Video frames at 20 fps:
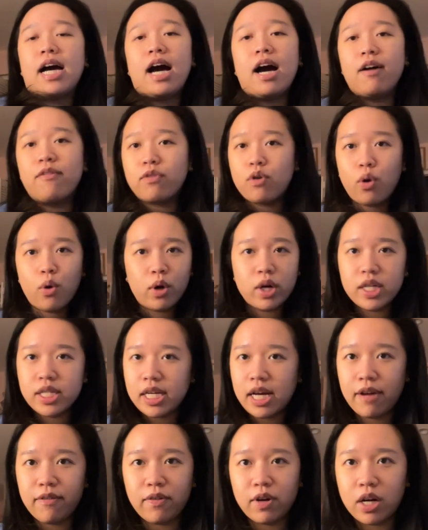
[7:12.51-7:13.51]
of course
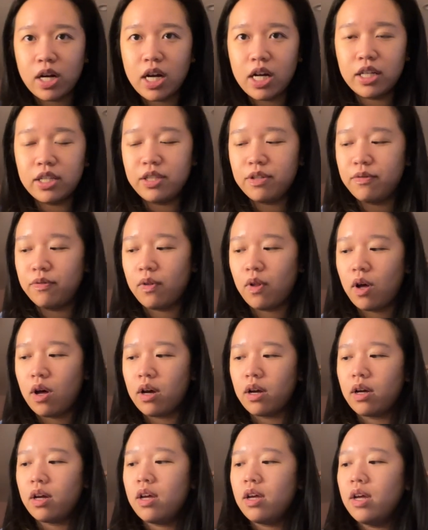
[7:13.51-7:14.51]
I forgot to
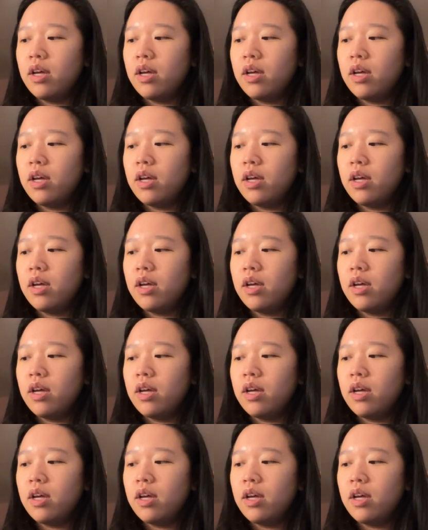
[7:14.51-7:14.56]
vlog,